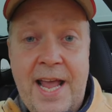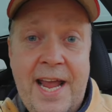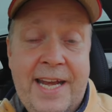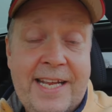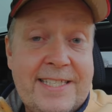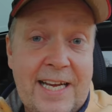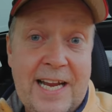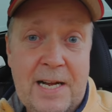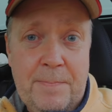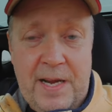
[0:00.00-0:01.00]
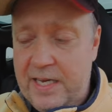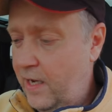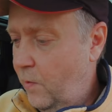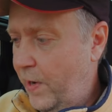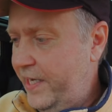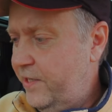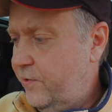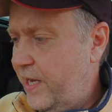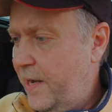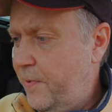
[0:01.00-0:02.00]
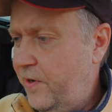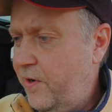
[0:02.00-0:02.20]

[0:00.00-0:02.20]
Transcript: It is a little bit uh, windy today, but